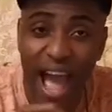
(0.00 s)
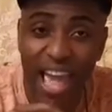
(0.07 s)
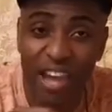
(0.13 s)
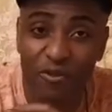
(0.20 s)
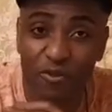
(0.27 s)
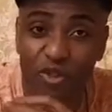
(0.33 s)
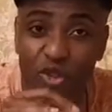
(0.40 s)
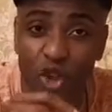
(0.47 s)
I
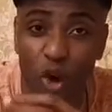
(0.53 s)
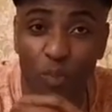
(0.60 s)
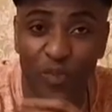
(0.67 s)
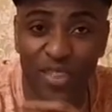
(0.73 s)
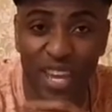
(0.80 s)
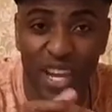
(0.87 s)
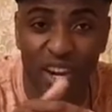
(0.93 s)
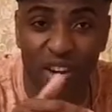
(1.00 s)
have
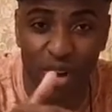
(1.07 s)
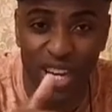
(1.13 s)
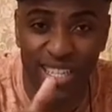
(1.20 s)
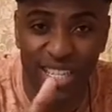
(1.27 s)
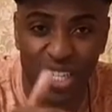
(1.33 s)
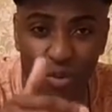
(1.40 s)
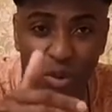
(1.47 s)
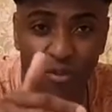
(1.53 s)
stopped the
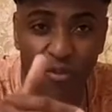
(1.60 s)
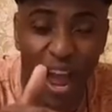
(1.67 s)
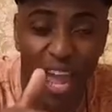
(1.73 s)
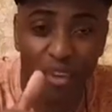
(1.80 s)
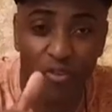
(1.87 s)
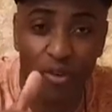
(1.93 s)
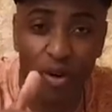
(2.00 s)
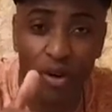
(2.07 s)
greatest
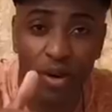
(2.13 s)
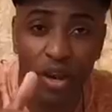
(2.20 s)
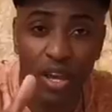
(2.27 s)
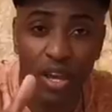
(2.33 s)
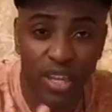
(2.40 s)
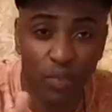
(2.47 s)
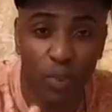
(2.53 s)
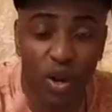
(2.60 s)
revival
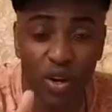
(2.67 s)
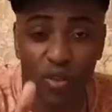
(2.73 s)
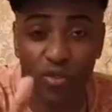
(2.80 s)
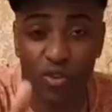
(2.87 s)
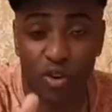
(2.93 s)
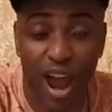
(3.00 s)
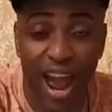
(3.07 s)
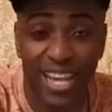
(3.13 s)
the body
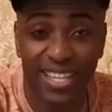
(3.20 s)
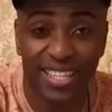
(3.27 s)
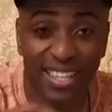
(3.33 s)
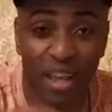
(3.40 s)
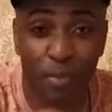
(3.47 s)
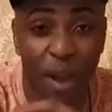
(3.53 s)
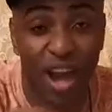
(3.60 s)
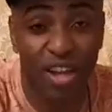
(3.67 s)
of Christ
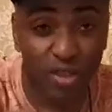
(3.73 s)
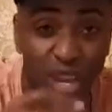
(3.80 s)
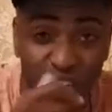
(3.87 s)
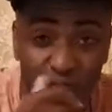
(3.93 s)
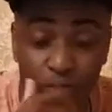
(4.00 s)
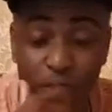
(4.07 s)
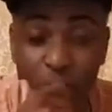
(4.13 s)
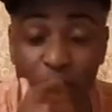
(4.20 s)
is about to
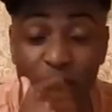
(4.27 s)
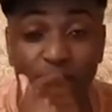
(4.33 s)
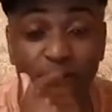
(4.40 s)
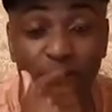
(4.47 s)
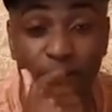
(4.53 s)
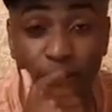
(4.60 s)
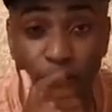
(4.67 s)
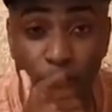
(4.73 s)

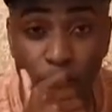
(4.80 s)
experience.